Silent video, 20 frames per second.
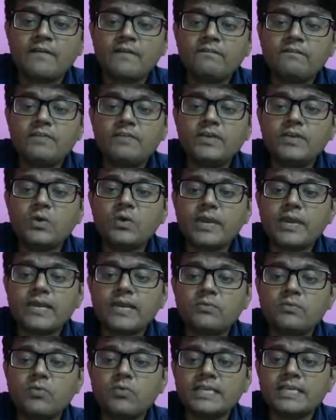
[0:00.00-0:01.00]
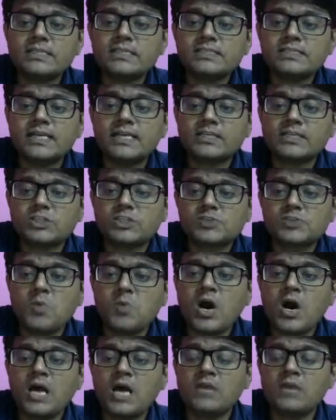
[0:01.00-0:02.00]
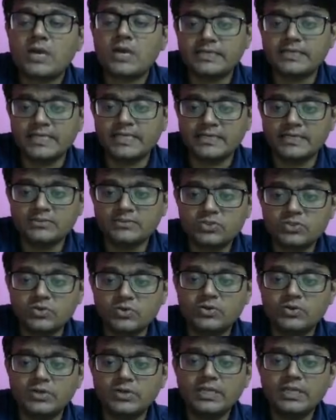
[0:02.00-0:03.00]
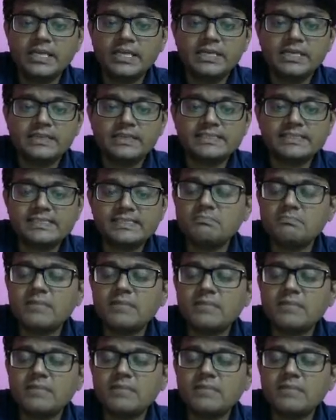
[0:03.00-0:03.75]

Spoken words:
we will look at what is that small work done. So the symbol